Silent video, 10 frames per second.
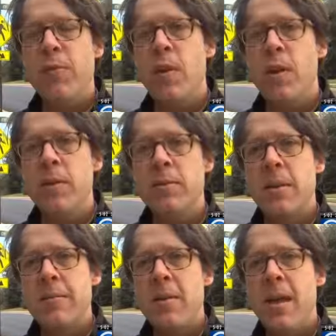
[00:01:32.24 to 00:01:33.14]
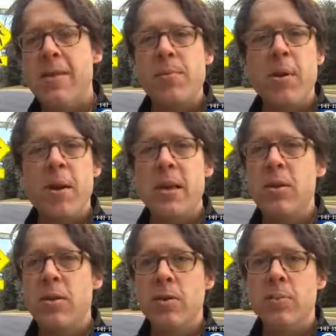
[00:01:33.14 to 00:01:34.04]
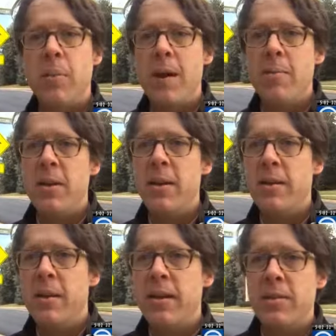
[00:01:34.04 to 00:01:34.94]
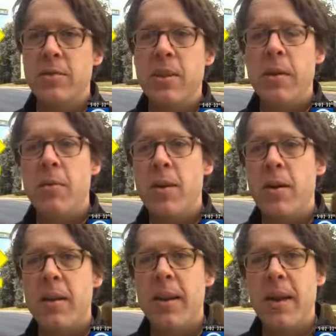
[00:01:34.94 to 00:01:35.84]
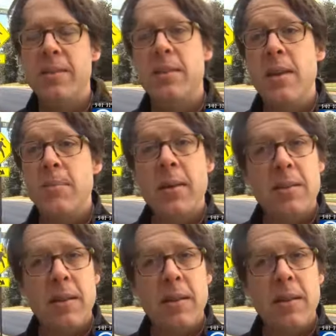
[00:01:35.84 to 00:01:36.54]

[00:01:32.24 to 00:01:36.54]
falls, everybody who owns property next to a sidewalk has to keep that